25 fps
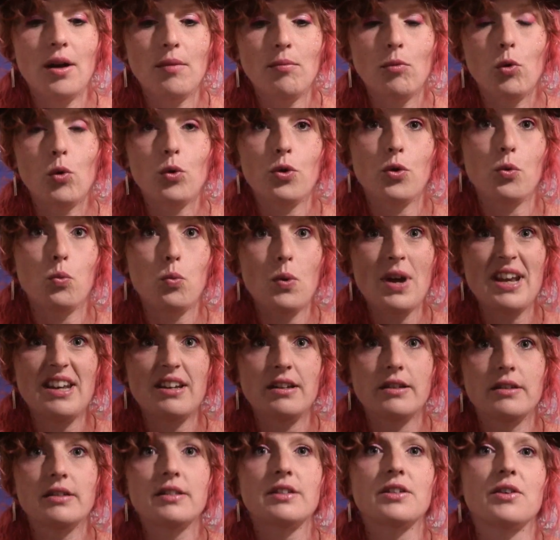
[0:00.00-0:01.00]
or the
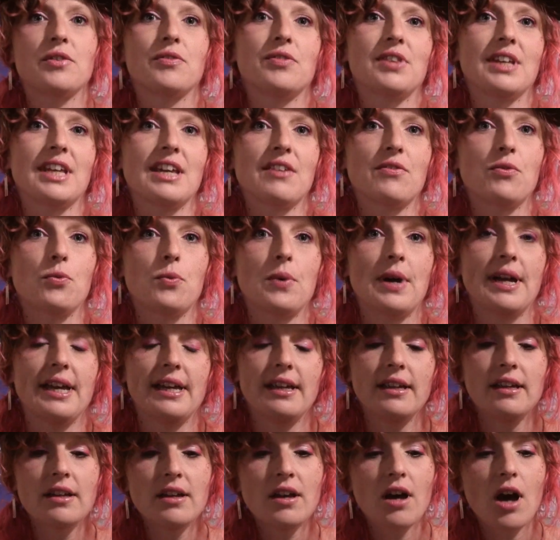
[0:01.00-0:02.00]
winners of the giveaway,
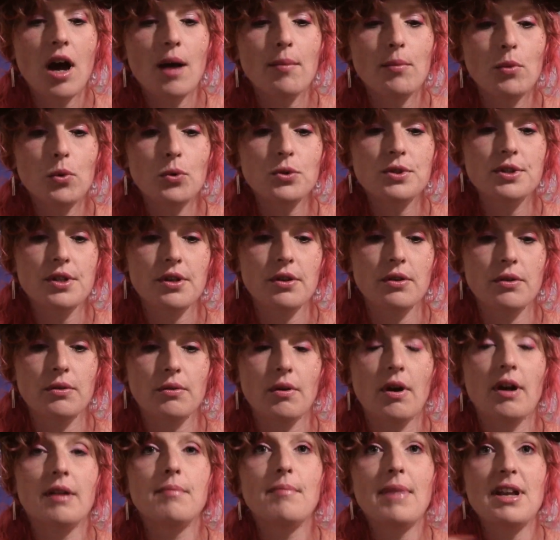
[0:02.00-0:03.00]

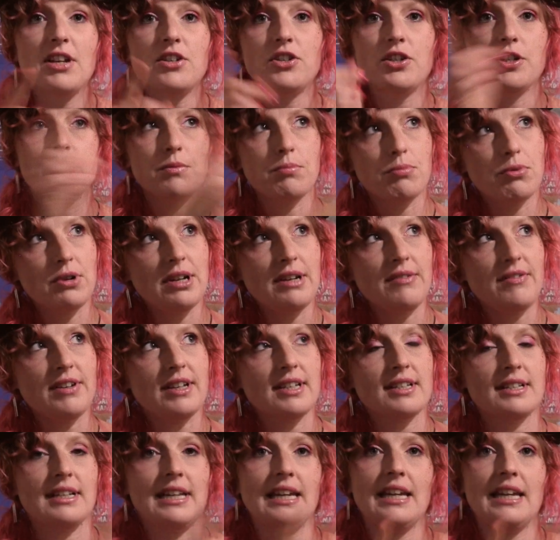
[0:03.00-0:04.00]
I mentioned
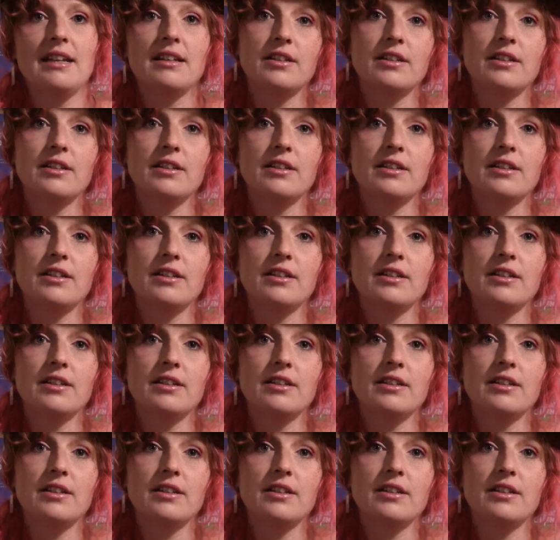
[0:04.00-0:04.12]
previously,